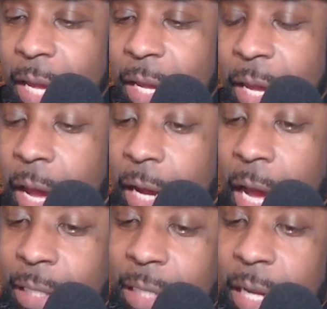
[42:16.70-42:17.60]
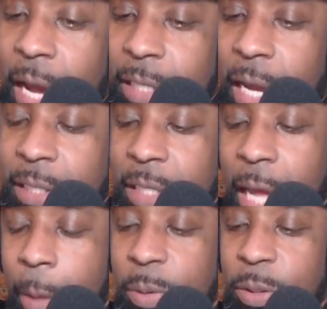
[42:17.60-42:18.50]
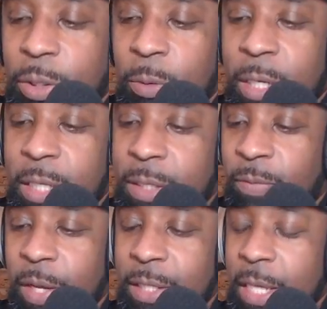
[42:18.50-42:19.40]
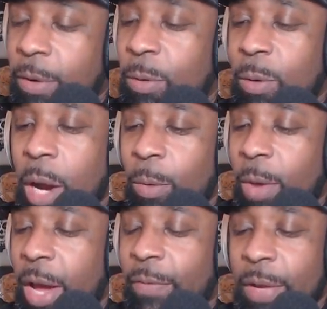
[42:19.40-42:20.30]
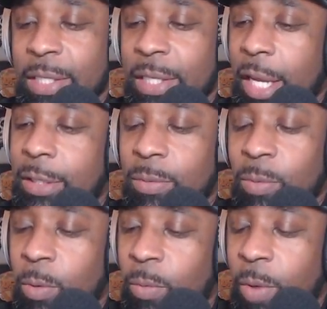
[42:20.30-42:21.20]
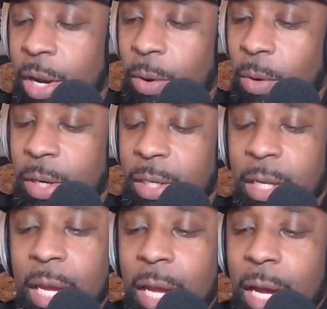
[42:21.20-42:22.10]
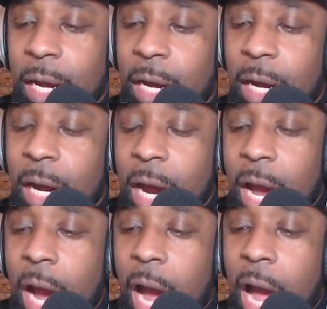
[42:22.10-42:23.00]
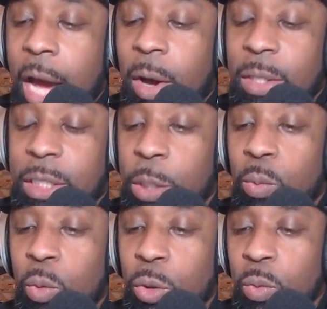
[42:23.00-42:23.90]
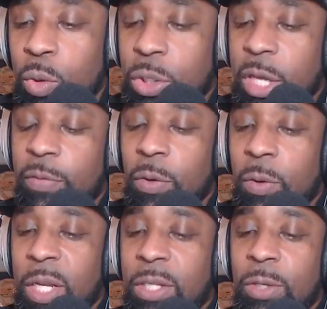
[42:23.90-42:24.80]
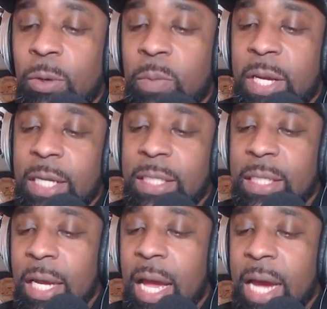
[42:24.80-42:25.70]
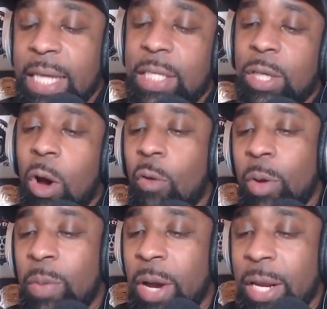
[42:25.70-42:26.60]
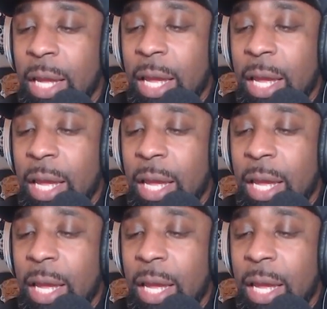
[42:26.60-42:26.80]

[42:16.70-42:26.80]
Yeah, I can see that. I see that happen too because Vince. I don't know why Vince loves Randy Orton. I gonna see Rusev doing it too because I guess he's over, but